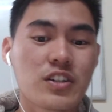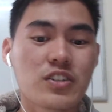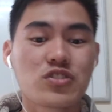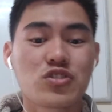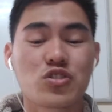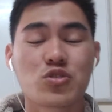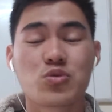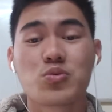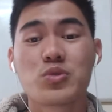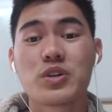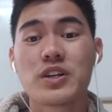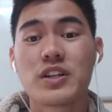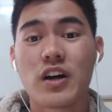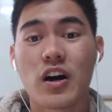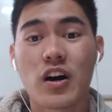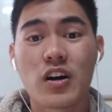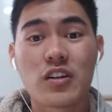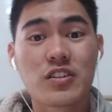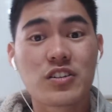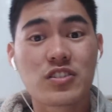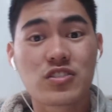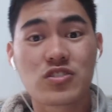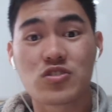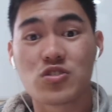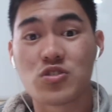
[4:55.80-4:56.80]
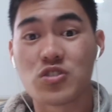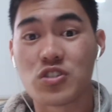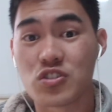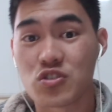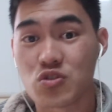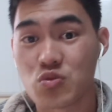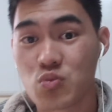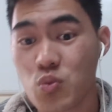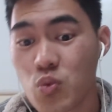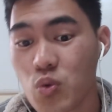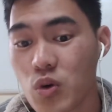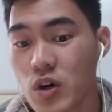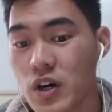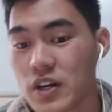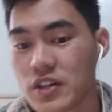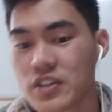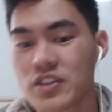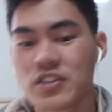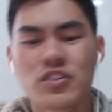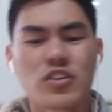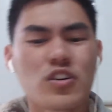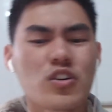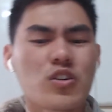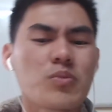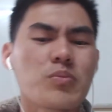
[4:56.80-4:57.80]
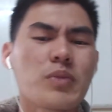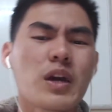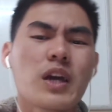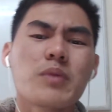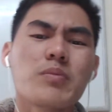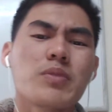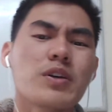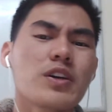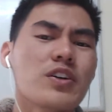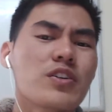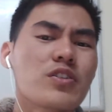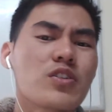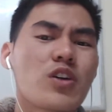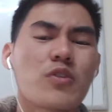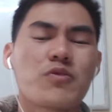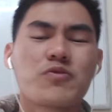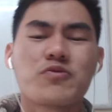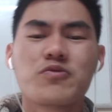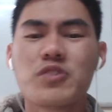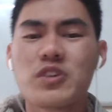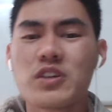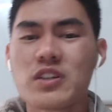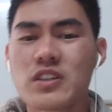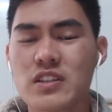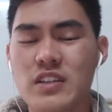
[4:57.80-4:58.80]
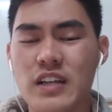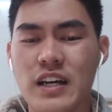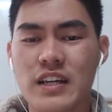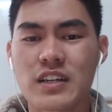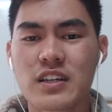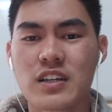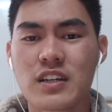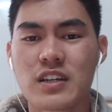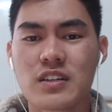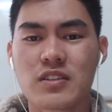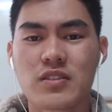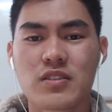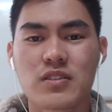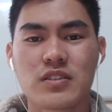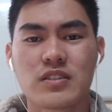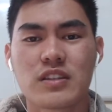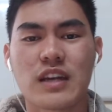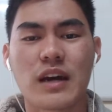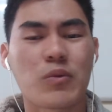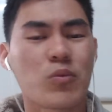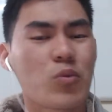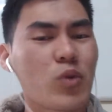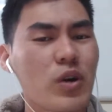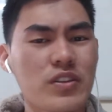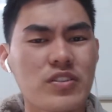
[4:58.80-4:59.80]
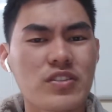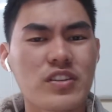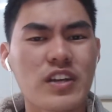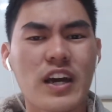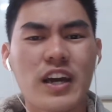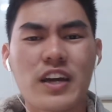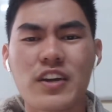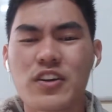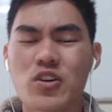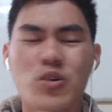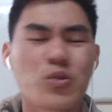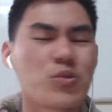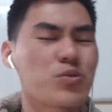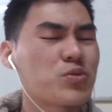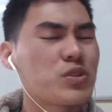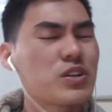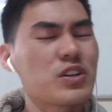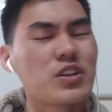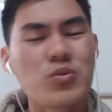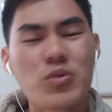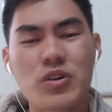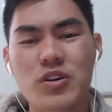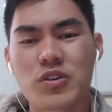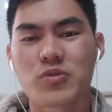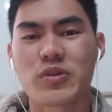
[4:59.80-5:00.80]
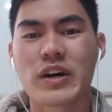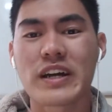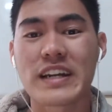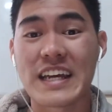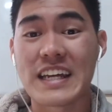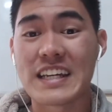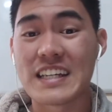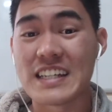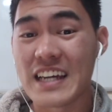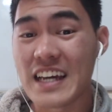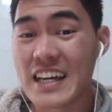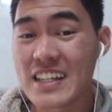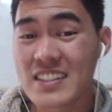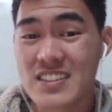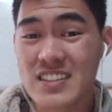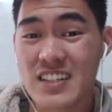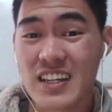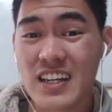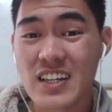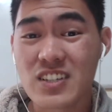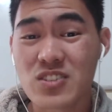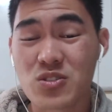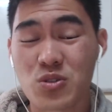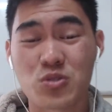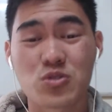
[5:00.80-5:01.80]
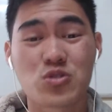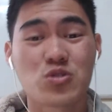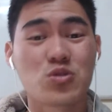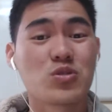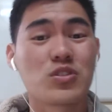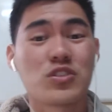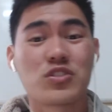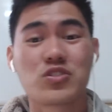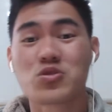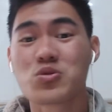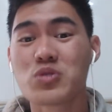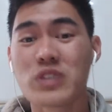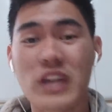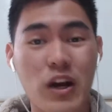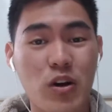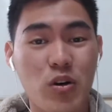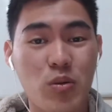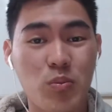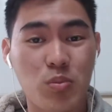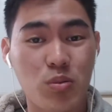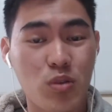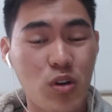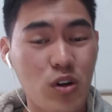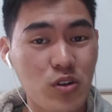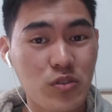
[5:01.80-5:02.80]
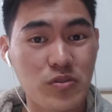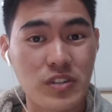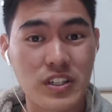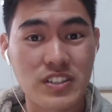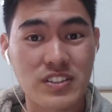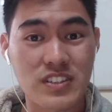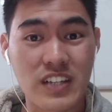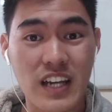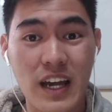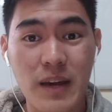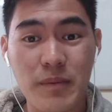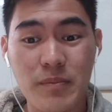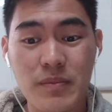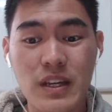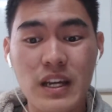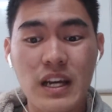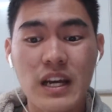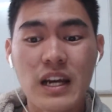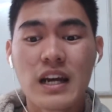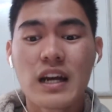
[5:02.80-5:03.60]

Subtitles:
to read other students' work. You know, maybe you're not feeling like it that one day, you don't really want to write any essays or do the 3-hour block of exam.